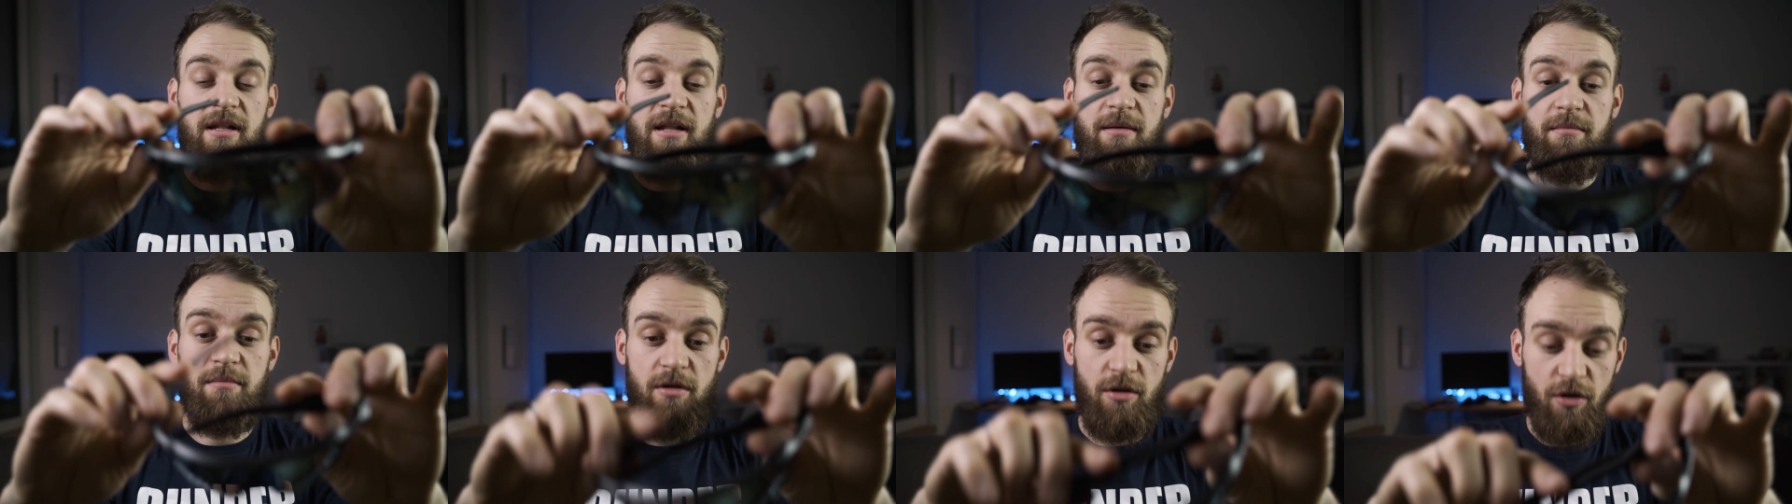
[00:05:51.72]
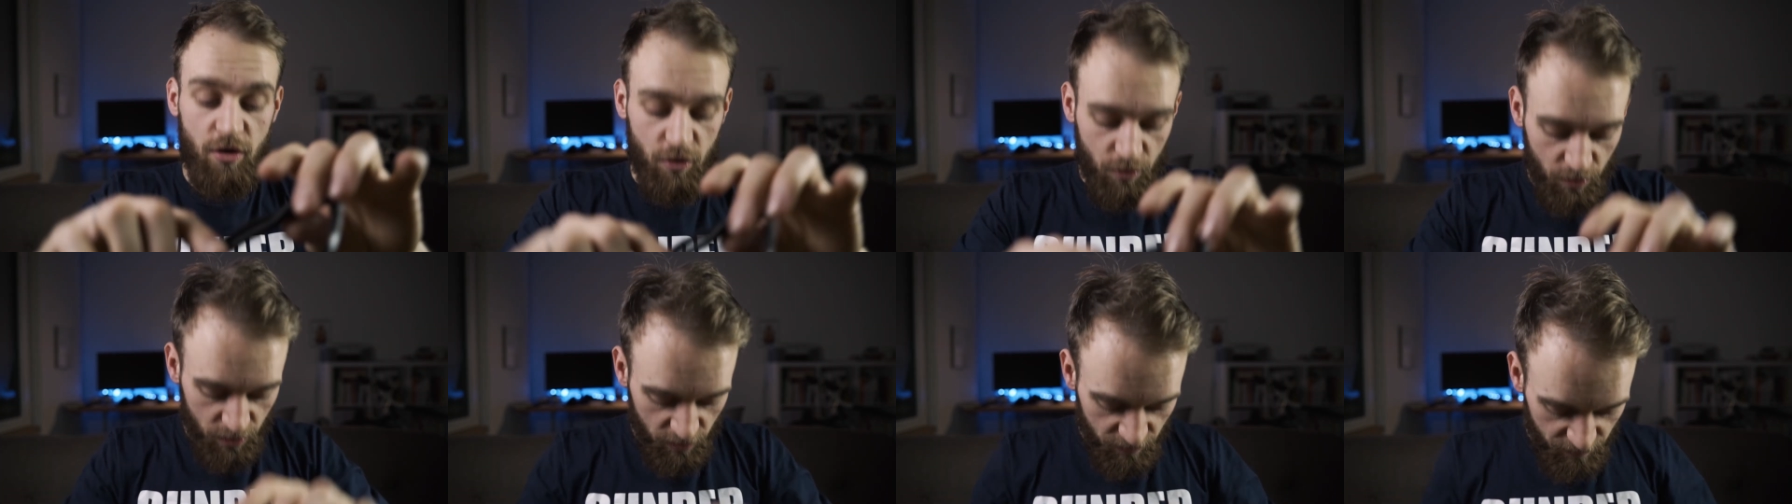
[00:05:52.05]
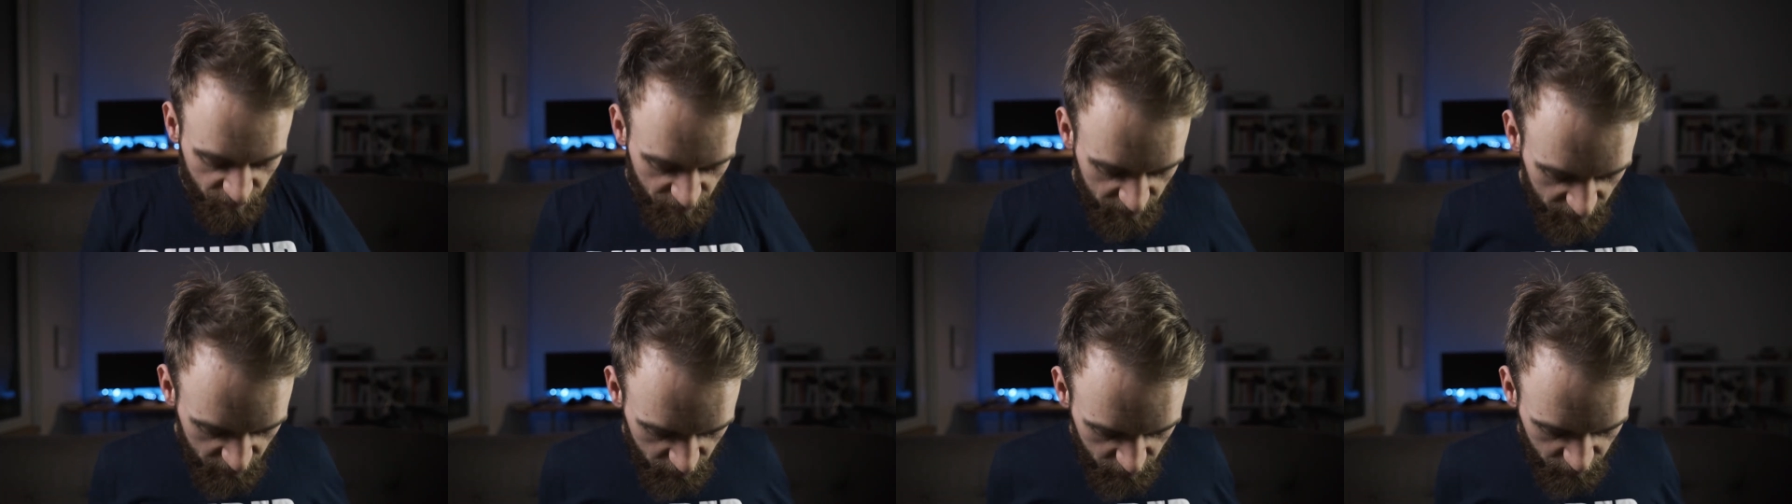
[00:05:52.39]
Let me know what you
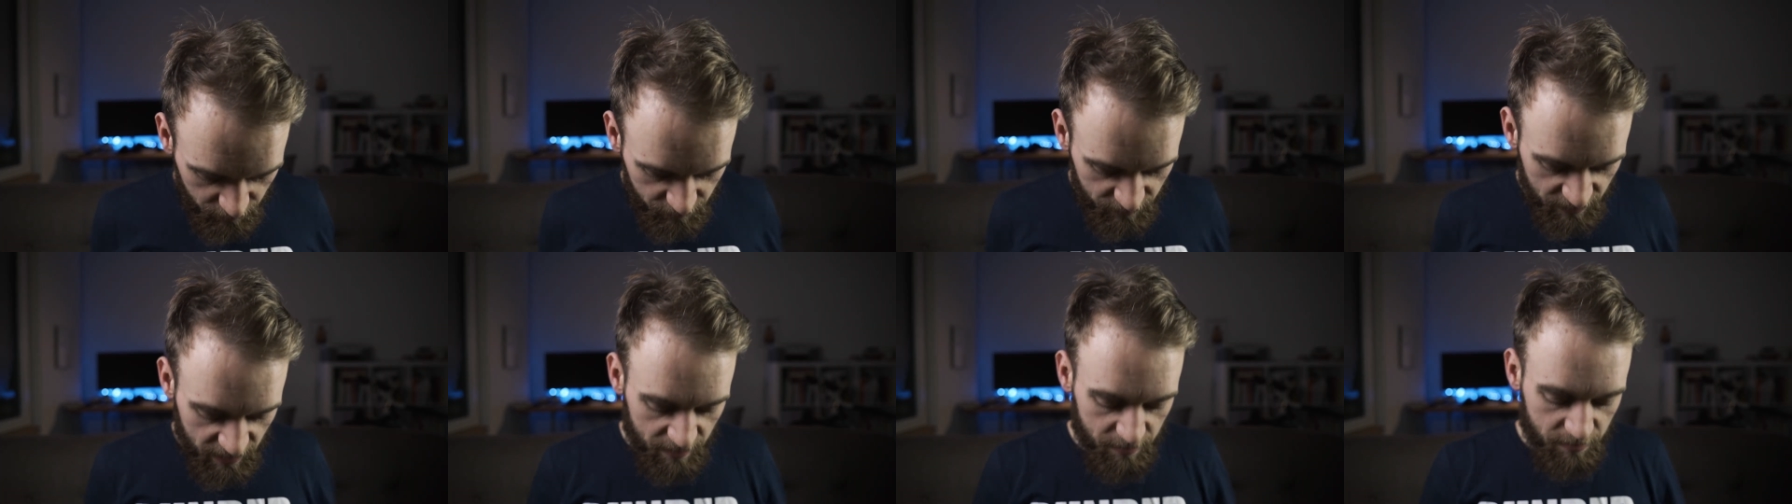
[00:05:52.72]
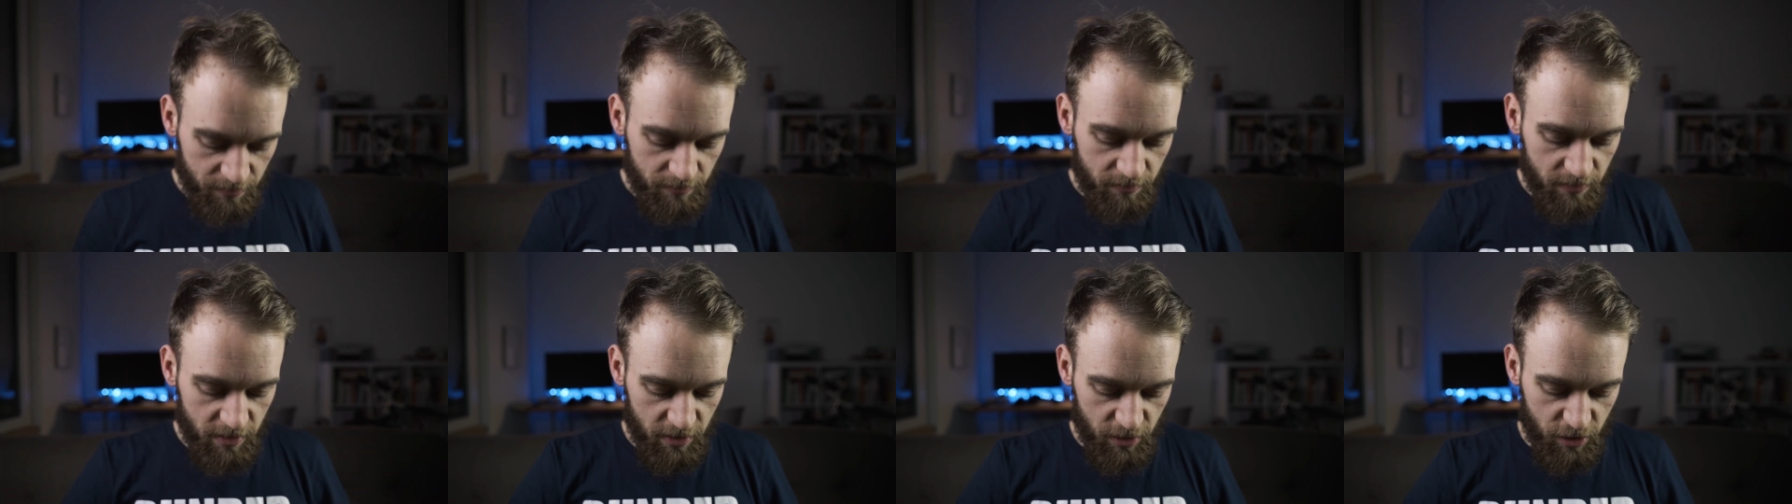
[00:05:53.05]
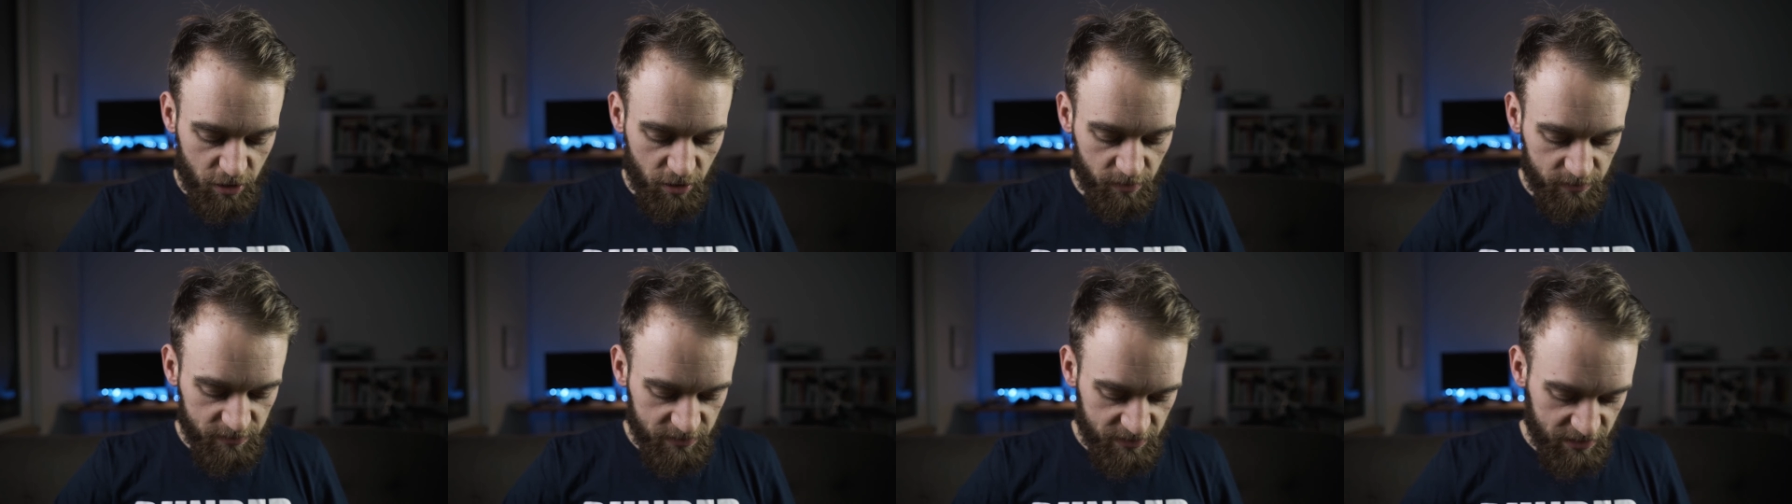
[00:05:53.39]
think of them in the
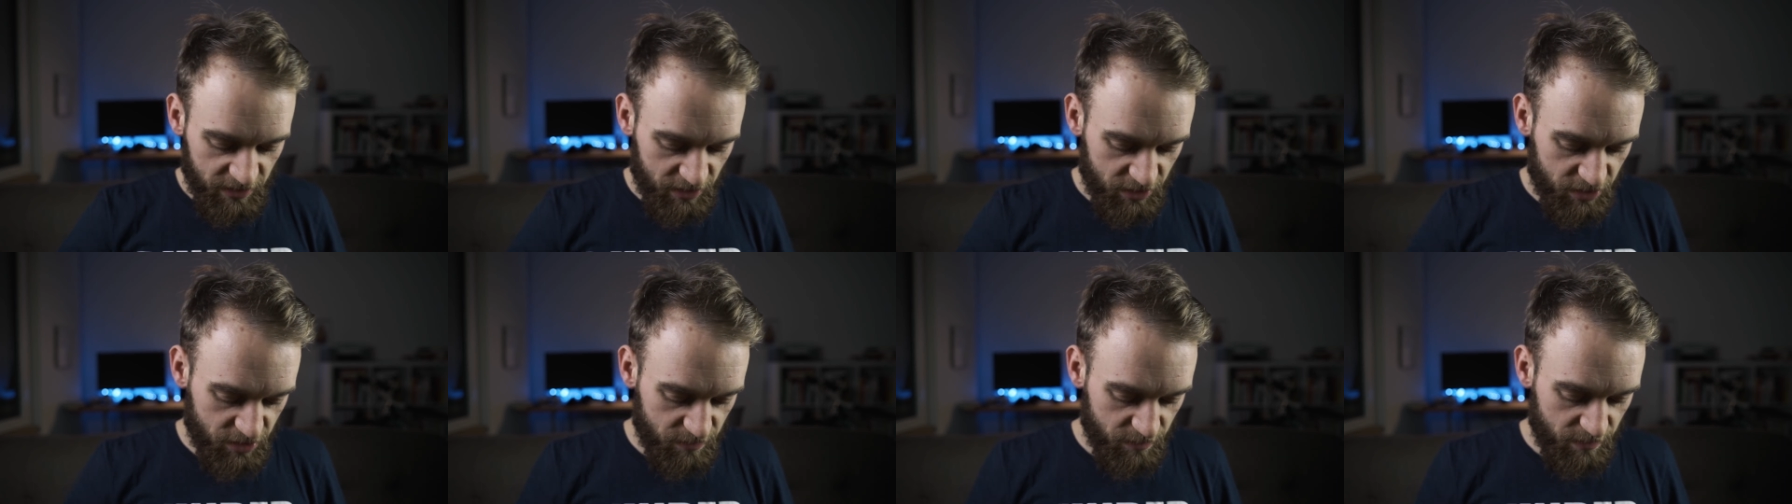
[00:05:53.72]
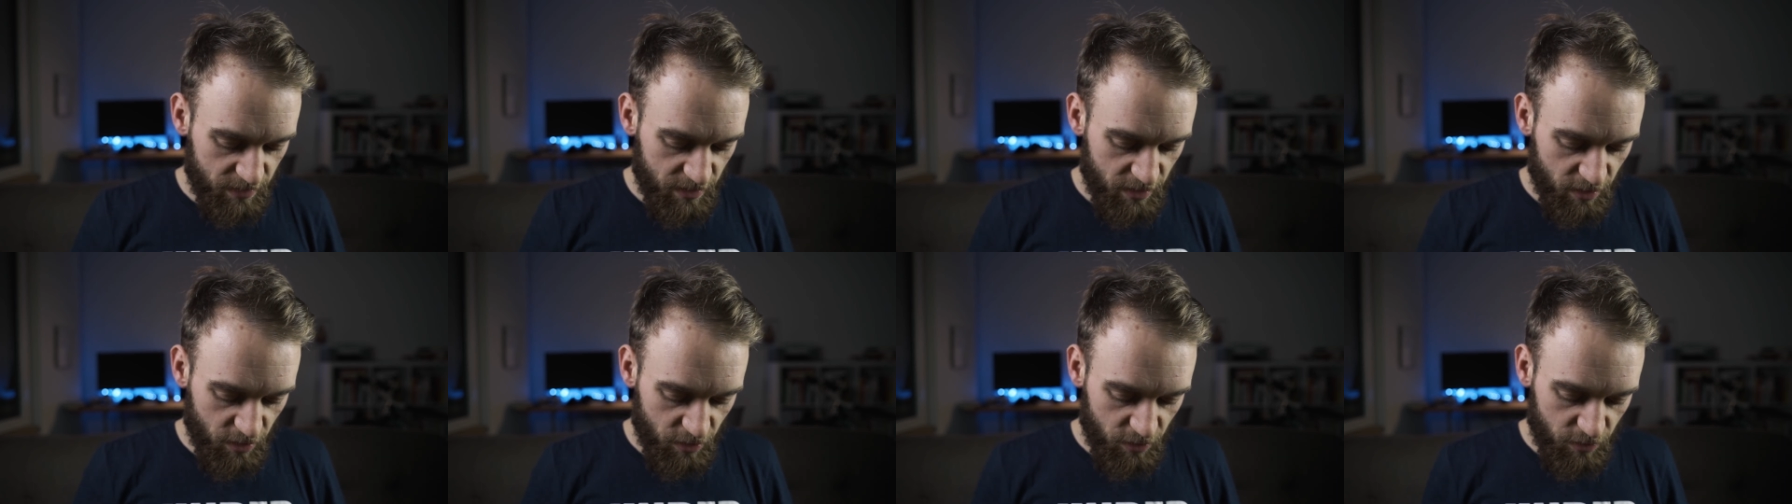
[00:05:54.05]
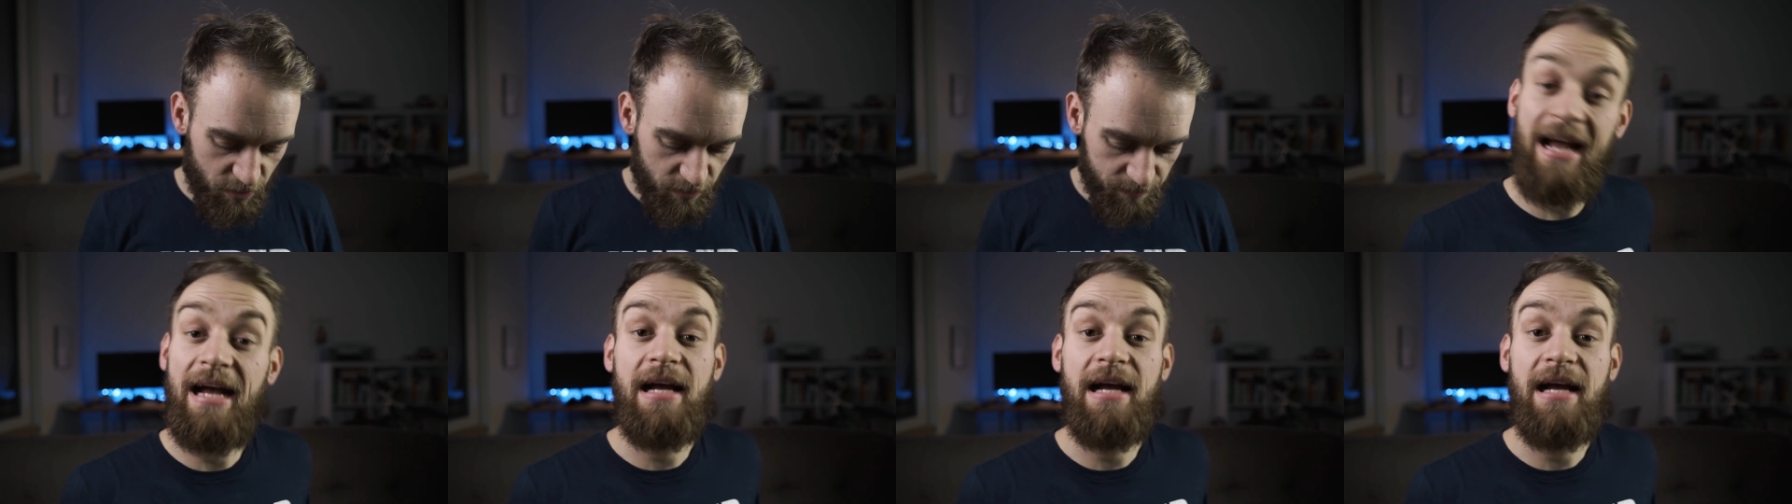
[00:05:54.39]
comment section below,